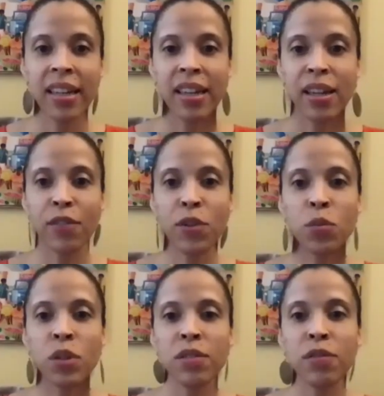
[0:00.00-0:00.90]
if you
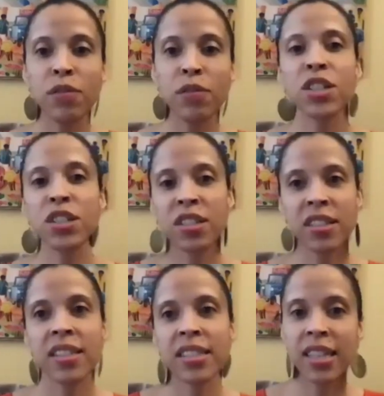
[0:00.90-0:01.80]
would finish
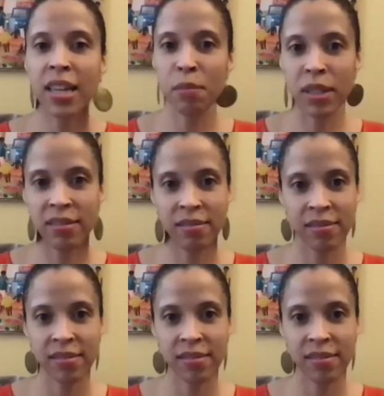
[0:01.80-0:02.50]
the statement